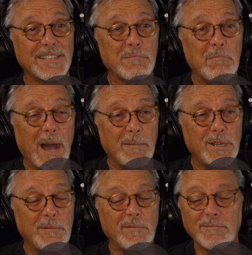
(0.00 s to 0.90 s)
this
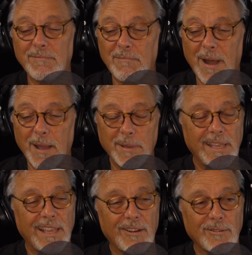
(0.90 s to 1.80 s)
Bobby
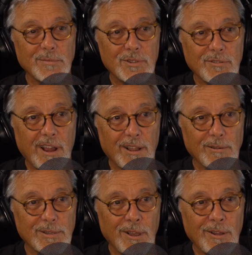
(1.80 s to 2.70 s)
Ingram's Toronto
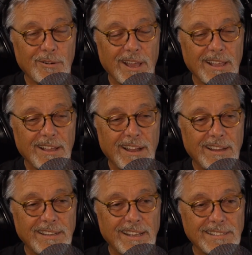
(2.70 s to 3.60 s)
Songwriting
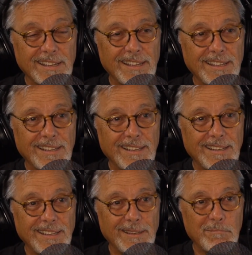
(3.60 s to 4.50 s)
Contest in
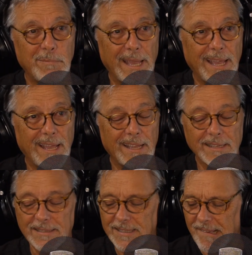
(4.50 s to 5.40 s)
the bag.
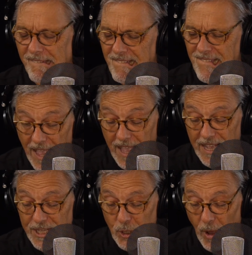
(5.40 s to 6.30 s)

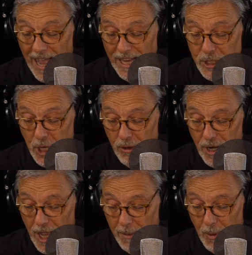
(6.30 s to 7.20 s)
So I showed
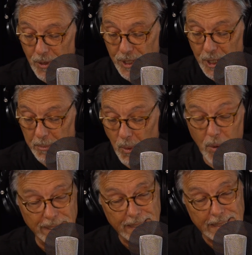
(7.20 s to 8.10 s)
up on the
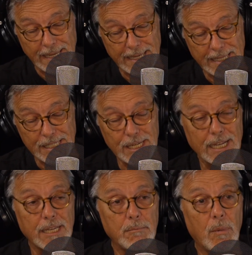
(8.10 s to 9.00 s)
appointed night at
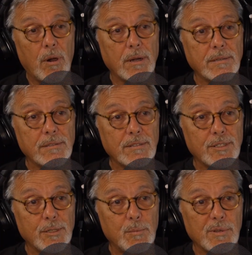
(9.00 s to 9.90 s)
John Martin's
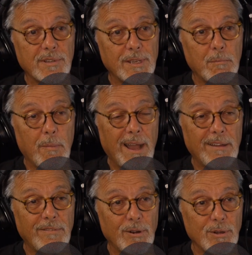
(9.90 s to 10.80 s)
to present
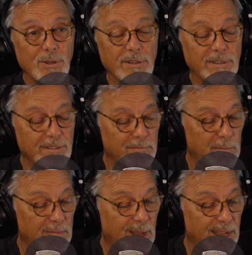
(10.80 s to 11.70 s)
my version of
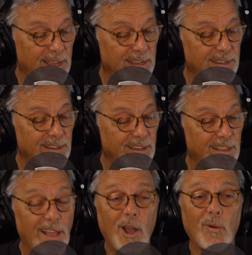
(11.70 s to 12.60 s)
my
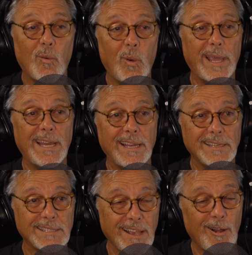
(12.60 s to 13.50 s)

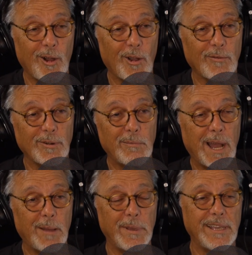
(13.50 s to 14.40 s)
winning song for
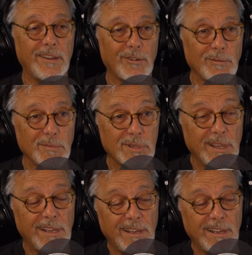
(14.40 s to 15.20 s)
Bobby Ingram's